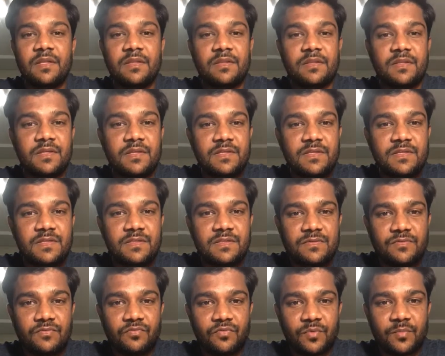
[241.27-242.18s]

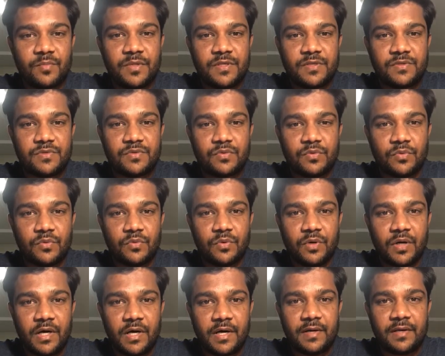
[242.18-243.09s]
These women who
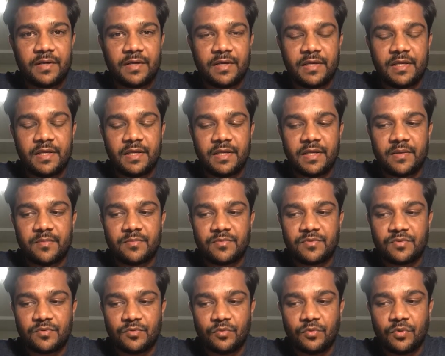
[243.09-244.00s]
are
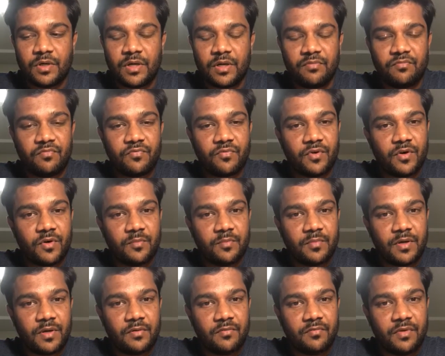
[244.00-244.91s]
A&Ms do come from
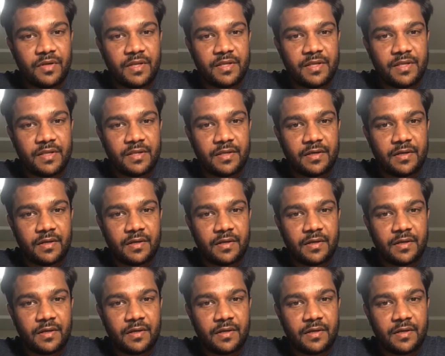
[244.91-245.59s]
a very